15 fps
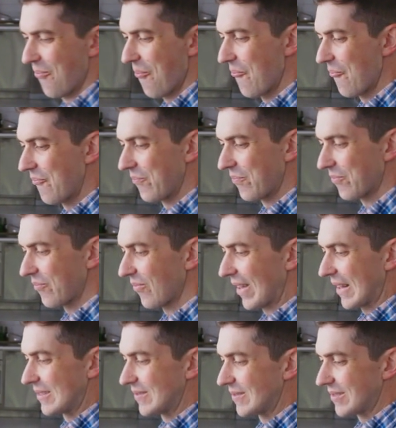getting thin.
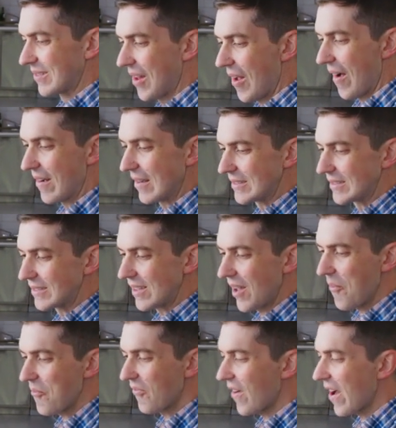I know. Like
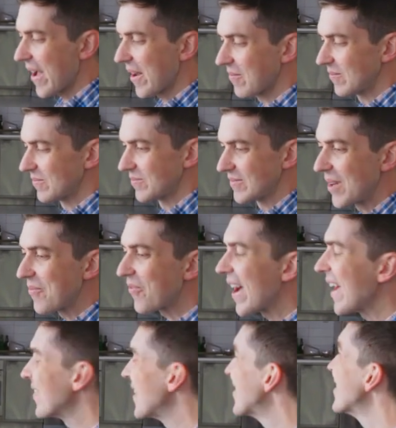I'm fine. I'm
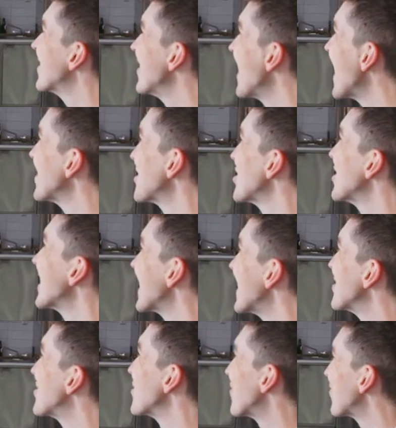gone a few months and look,
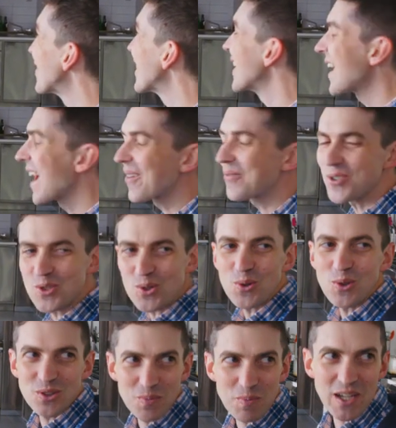he's like turning into a friggin' after-school